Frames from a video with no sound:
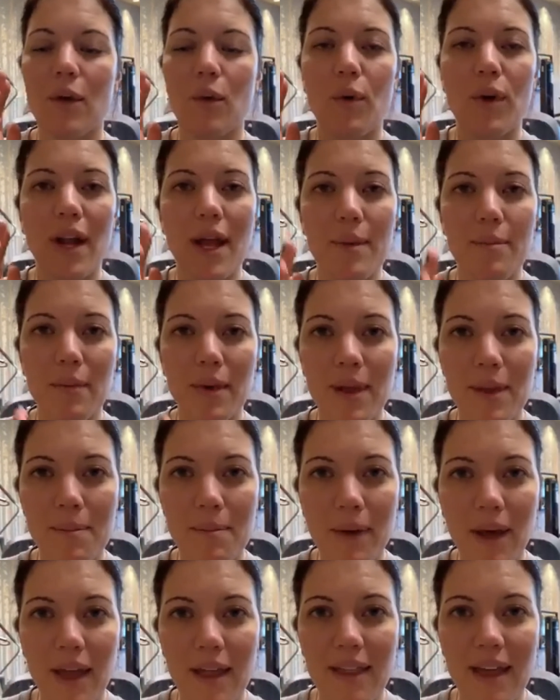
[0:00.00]
What I
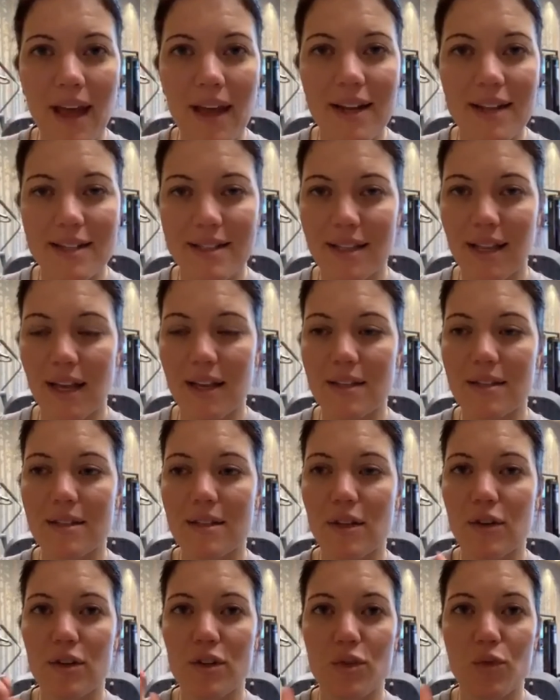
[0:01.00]
mean by that is this,
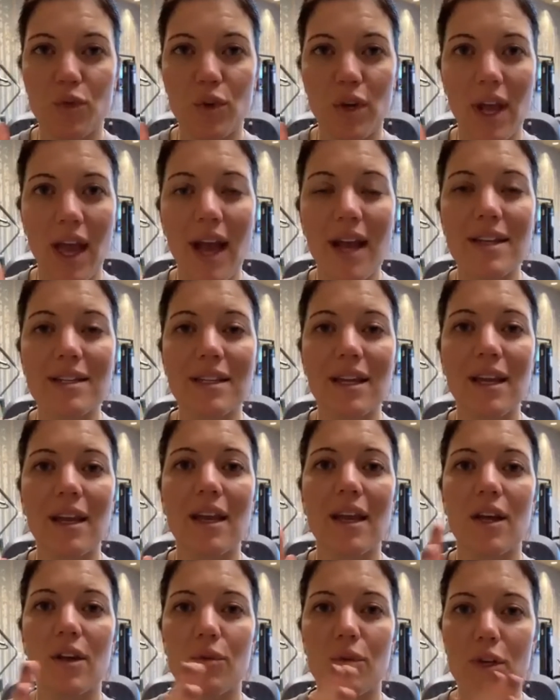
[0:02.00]
there's
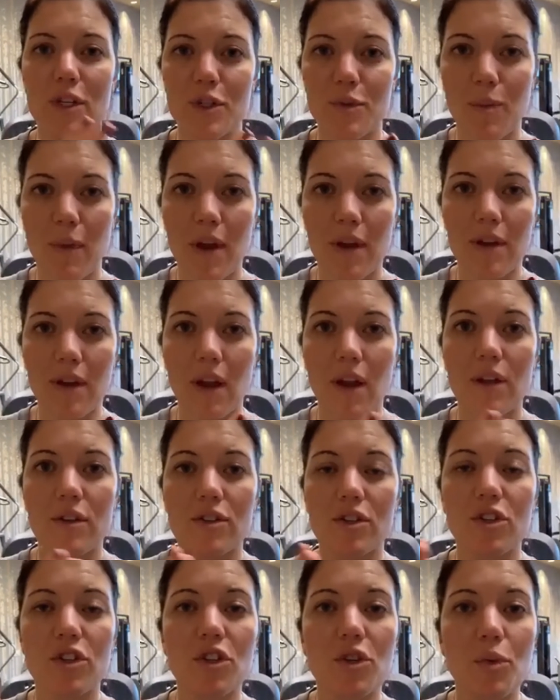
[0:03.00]
reacting and responding.
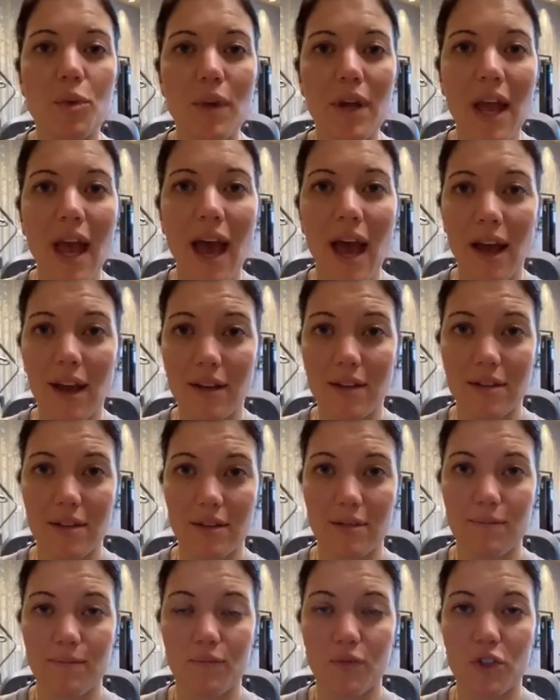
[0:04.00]
Do you
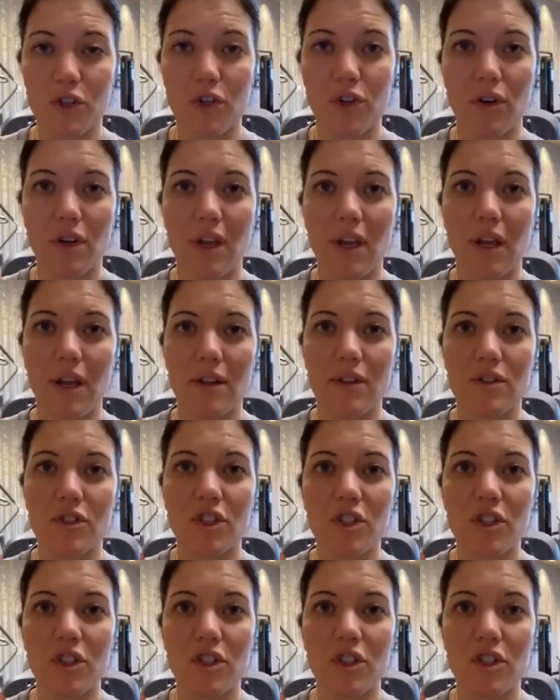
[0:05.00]
react to your kids?